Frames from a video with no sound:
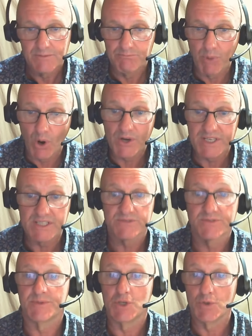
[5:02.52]
bodies
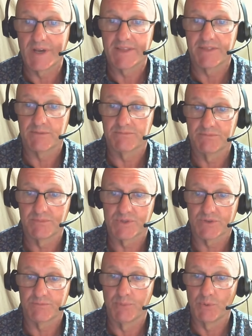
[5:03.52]
from the UN that
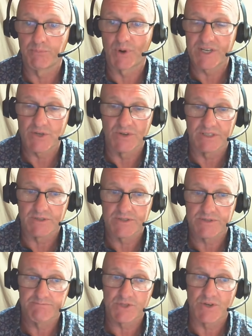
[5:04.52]
sort of put pressure on
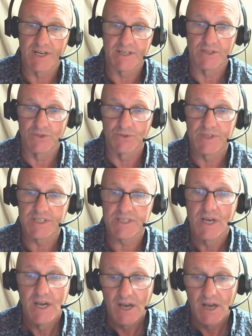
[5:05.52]
Australia to do this,